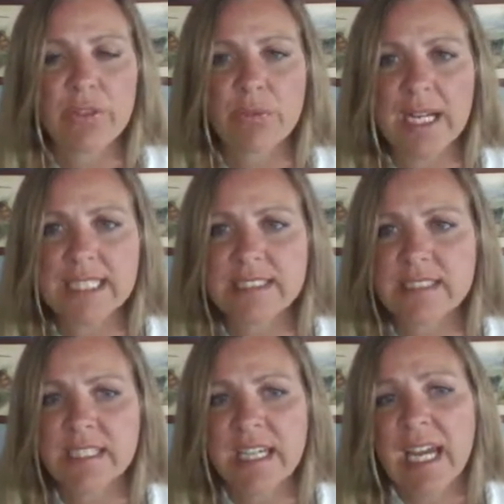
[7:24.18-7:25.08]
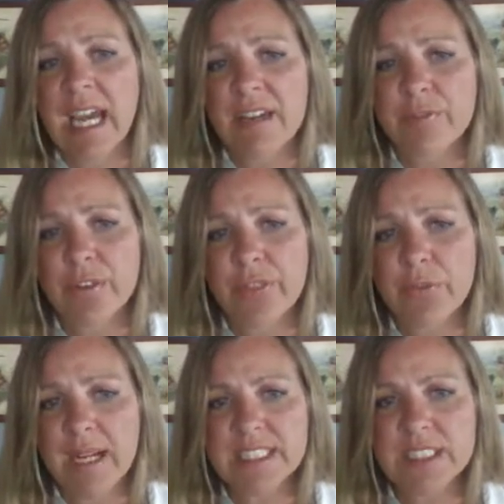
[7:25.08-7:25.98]
threats. And for
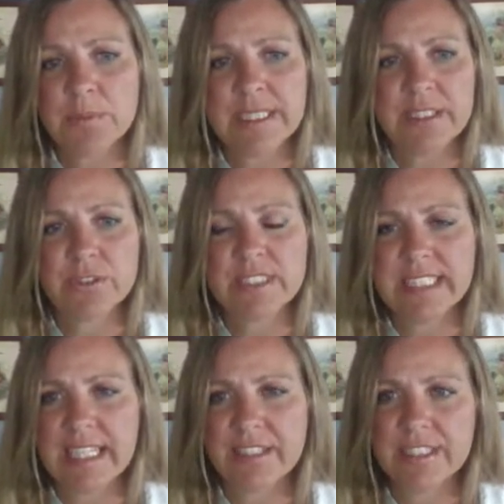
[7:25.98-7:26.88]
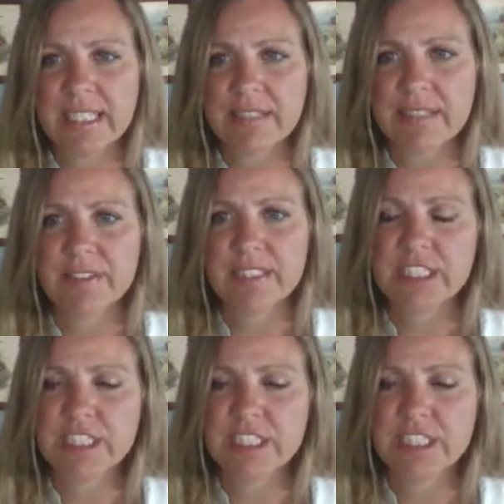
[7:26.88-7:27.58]
threats, we use standard definitions.